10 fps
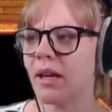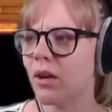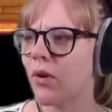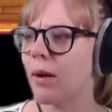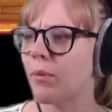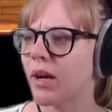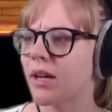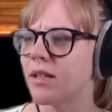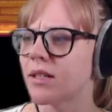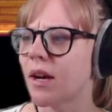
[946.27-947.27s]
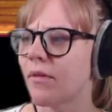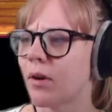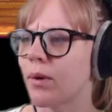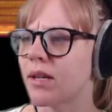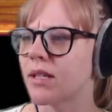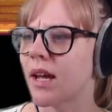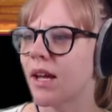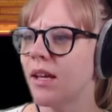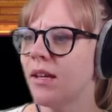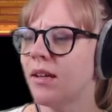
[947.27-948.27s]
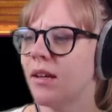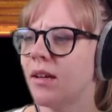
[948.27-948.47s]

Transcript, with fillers: make a groundbreaking discovery one day.